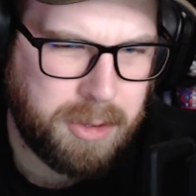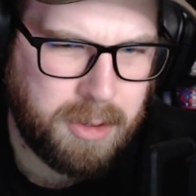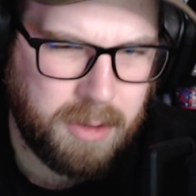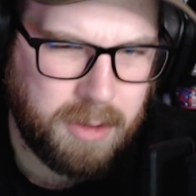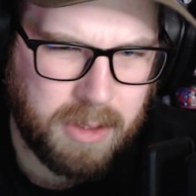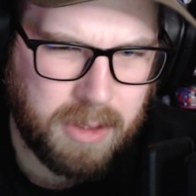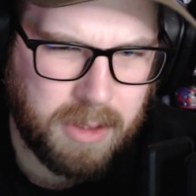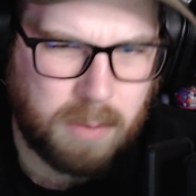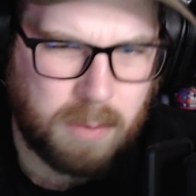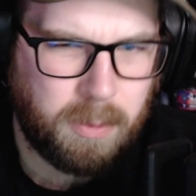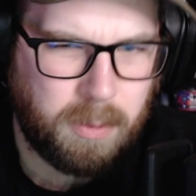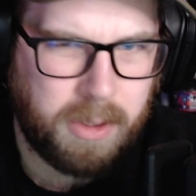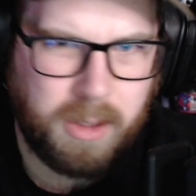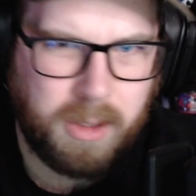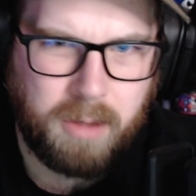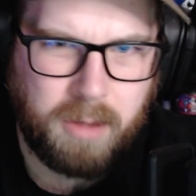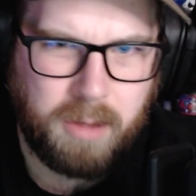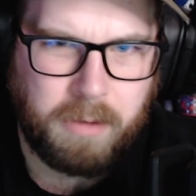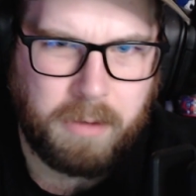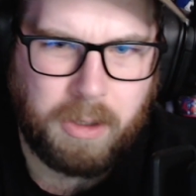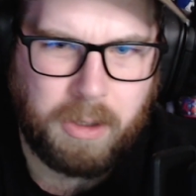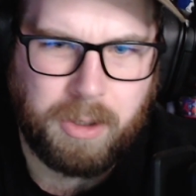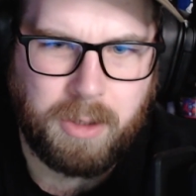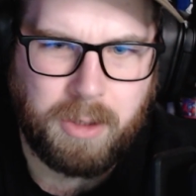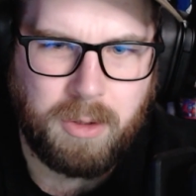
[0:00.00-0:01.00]
It's like one of the
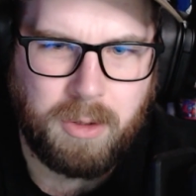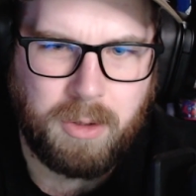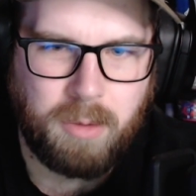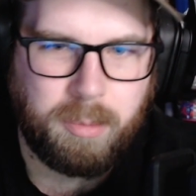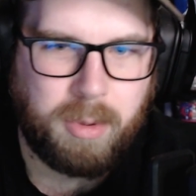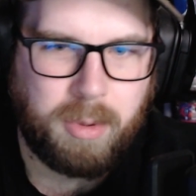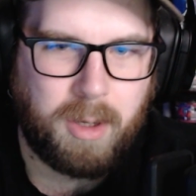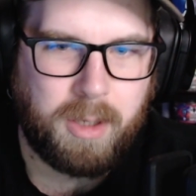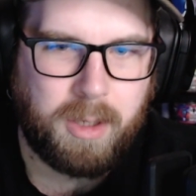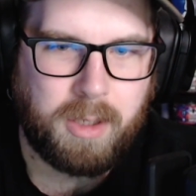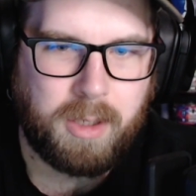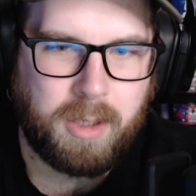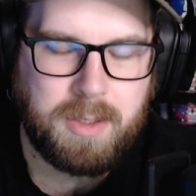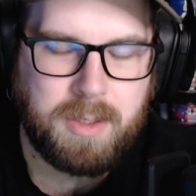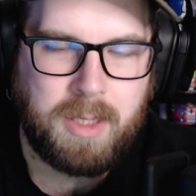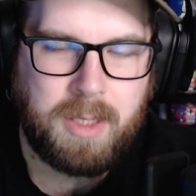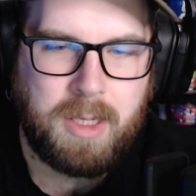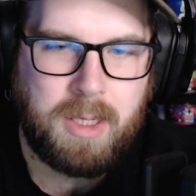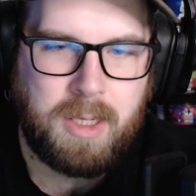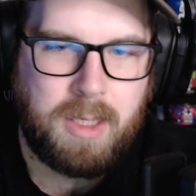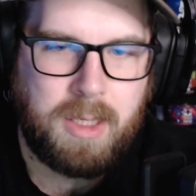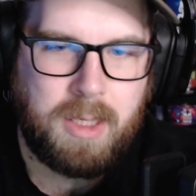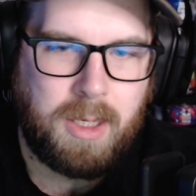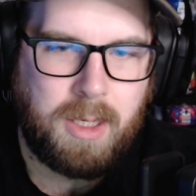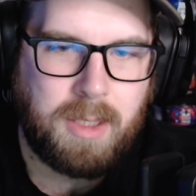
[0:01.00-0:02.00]
very new products.
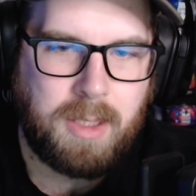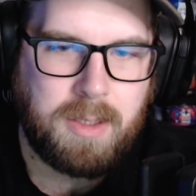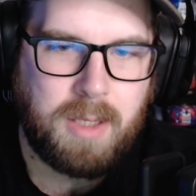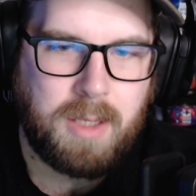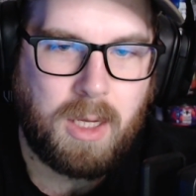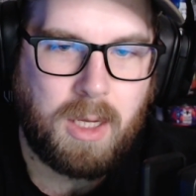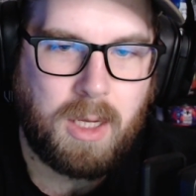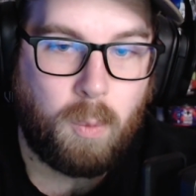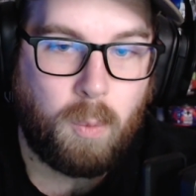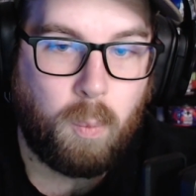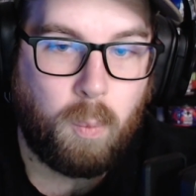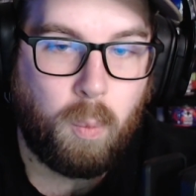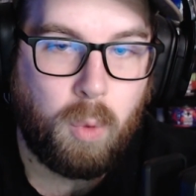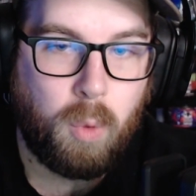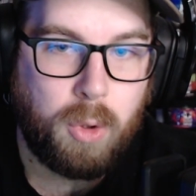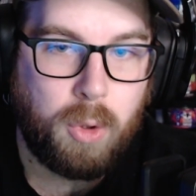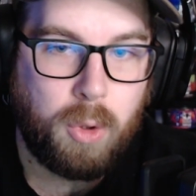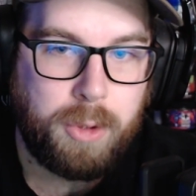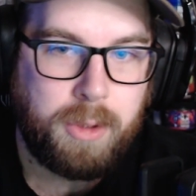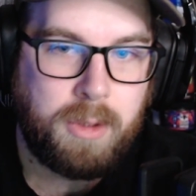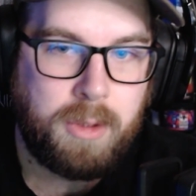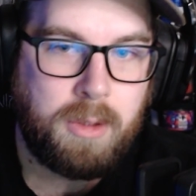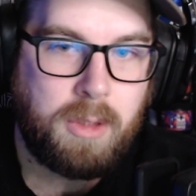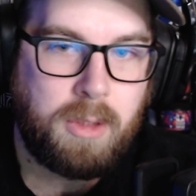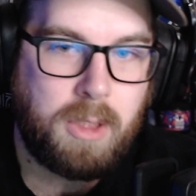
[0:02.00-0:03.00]
It's a
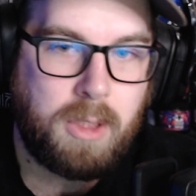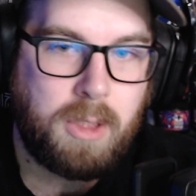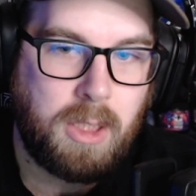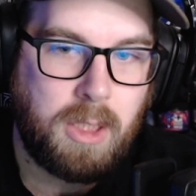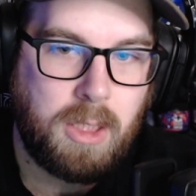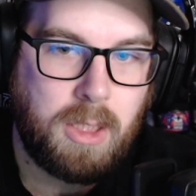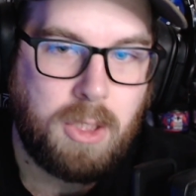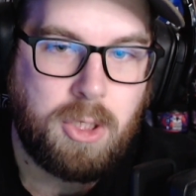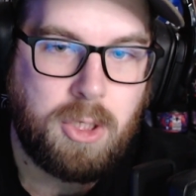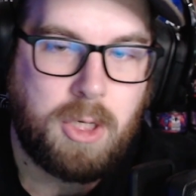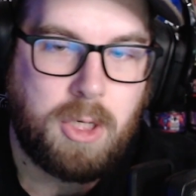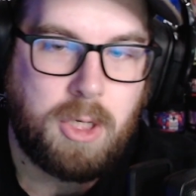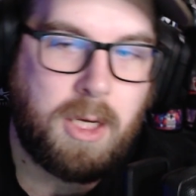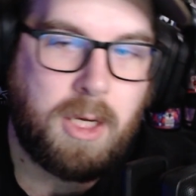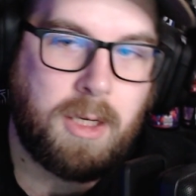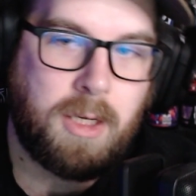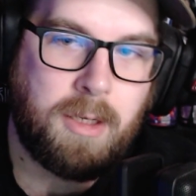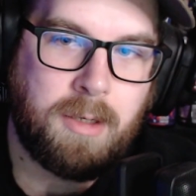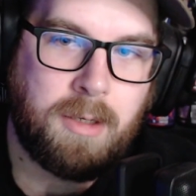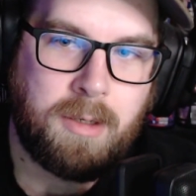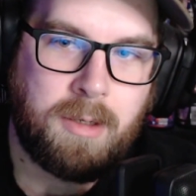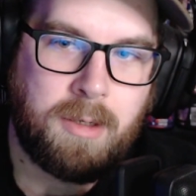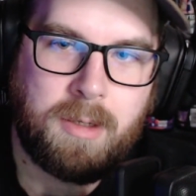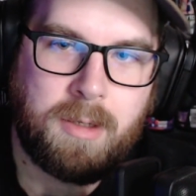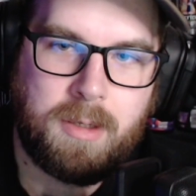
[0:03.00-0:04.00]
wooden
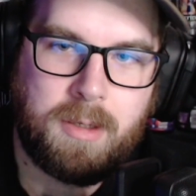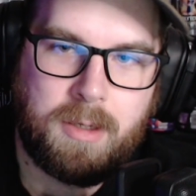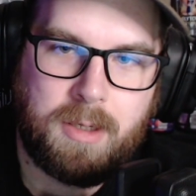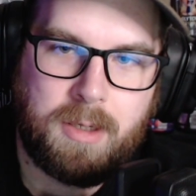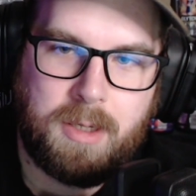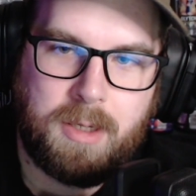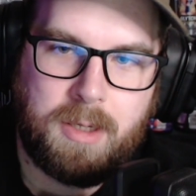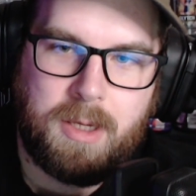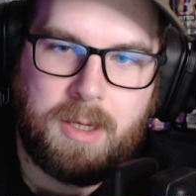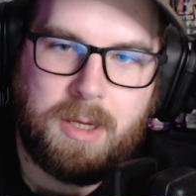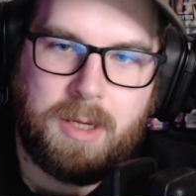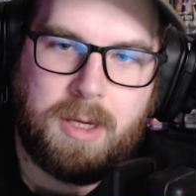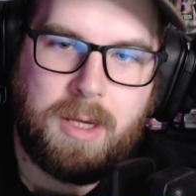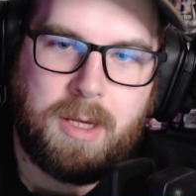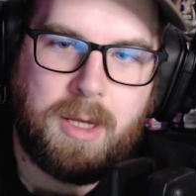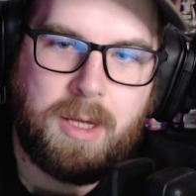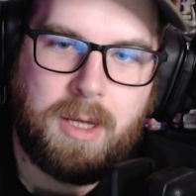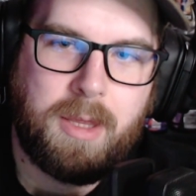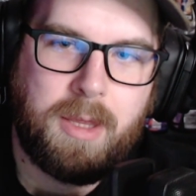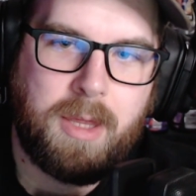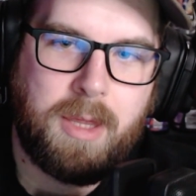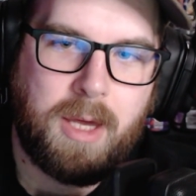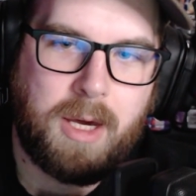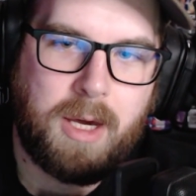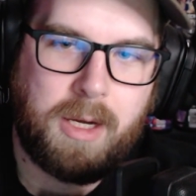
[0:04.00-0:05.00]
keychain
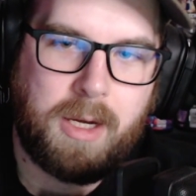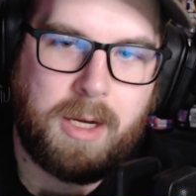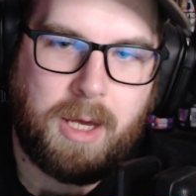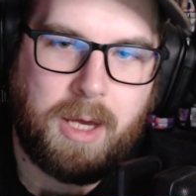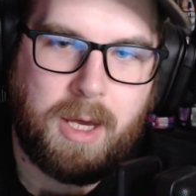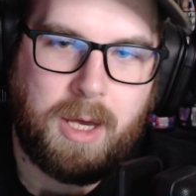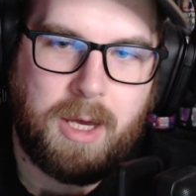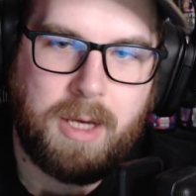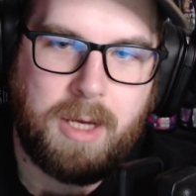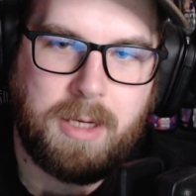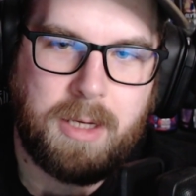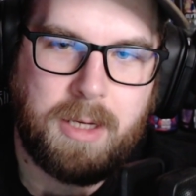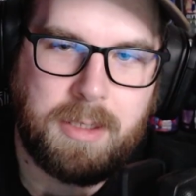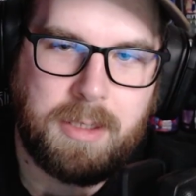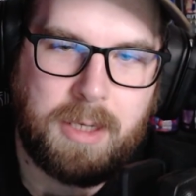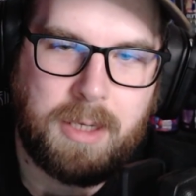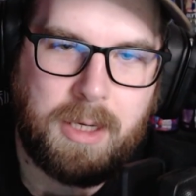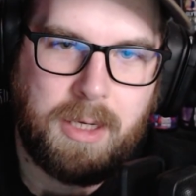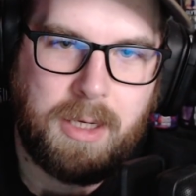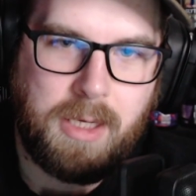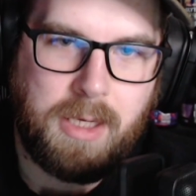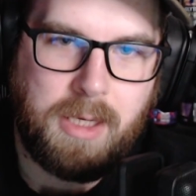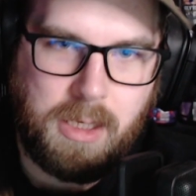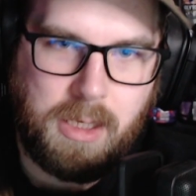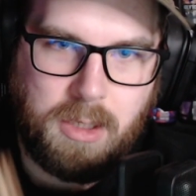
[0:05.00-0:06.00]
that has
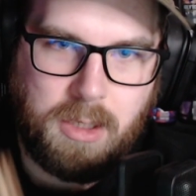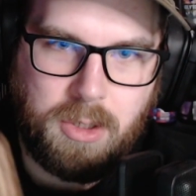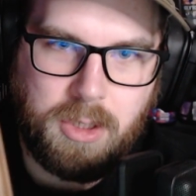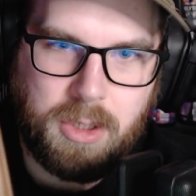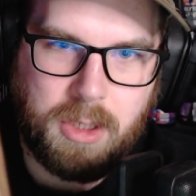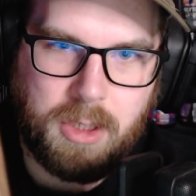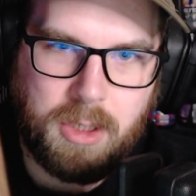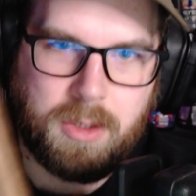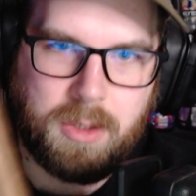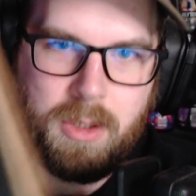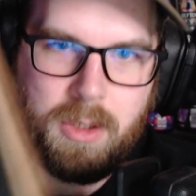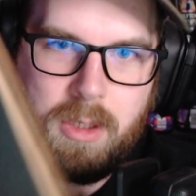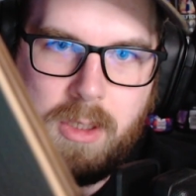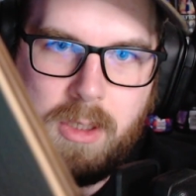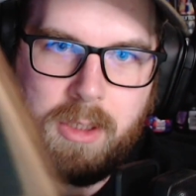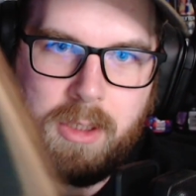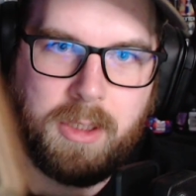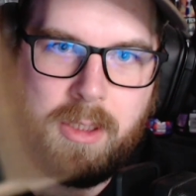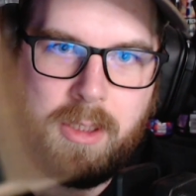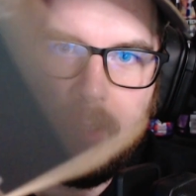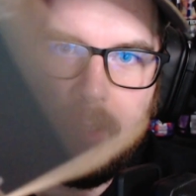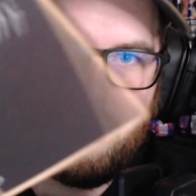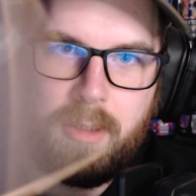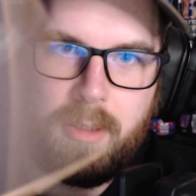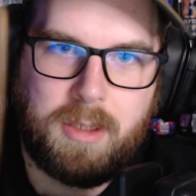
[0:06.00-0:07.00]
hinges on
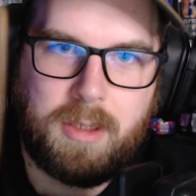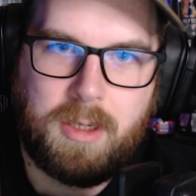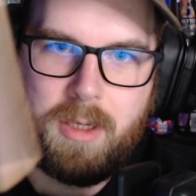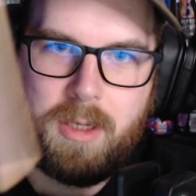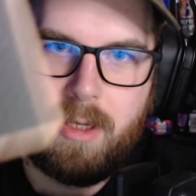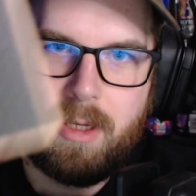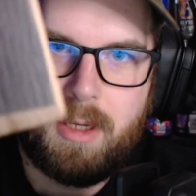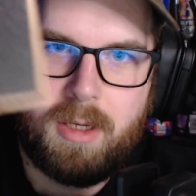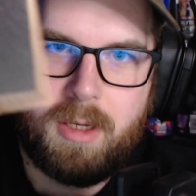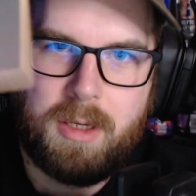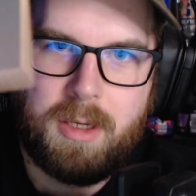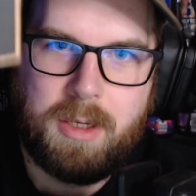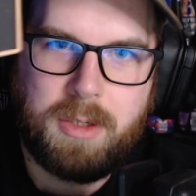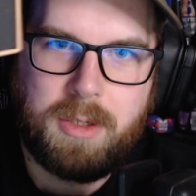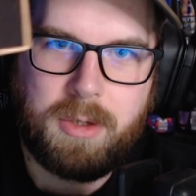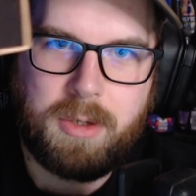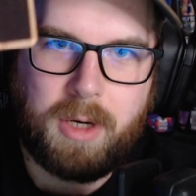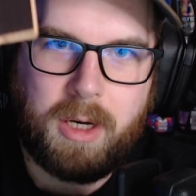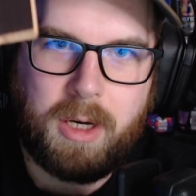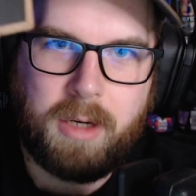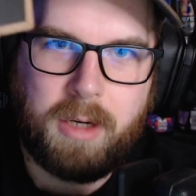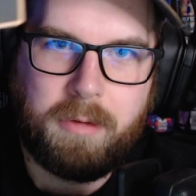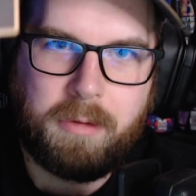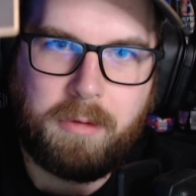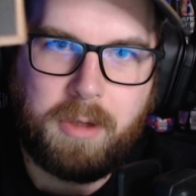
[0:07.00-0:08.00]
it. So
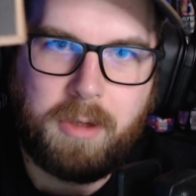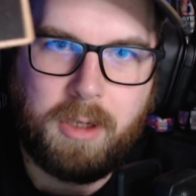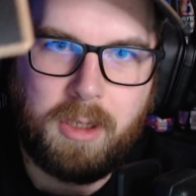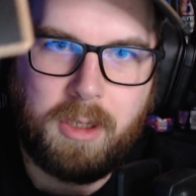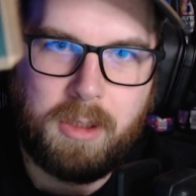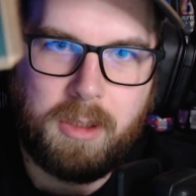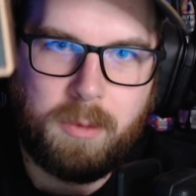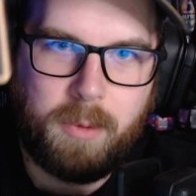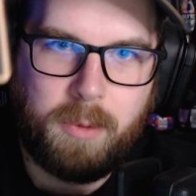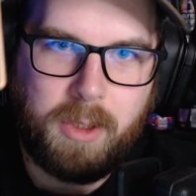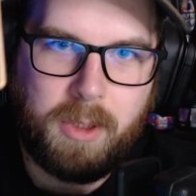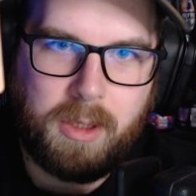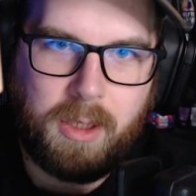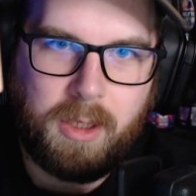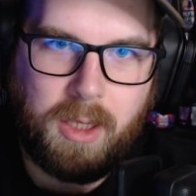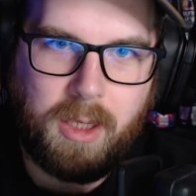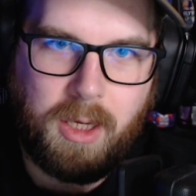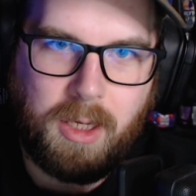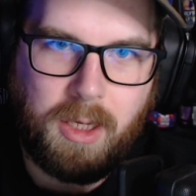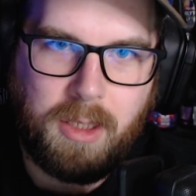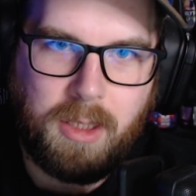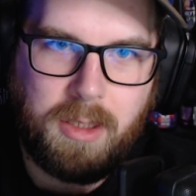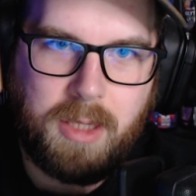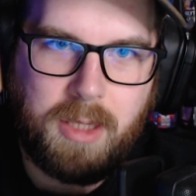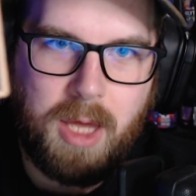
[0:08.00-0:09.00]
I've gone with
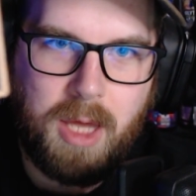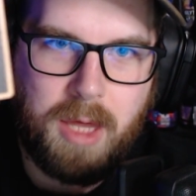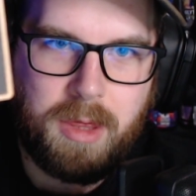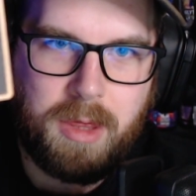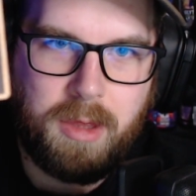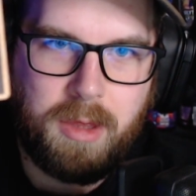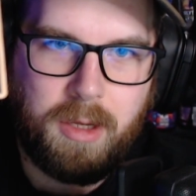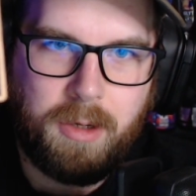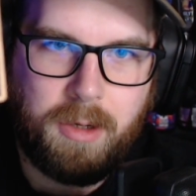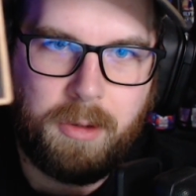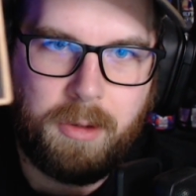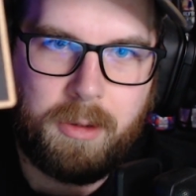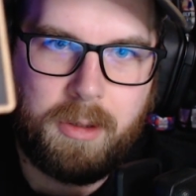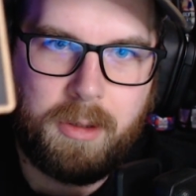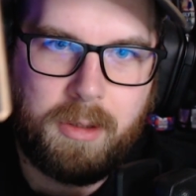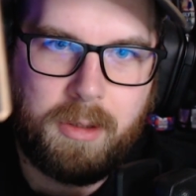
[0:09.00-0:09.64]
a Death Note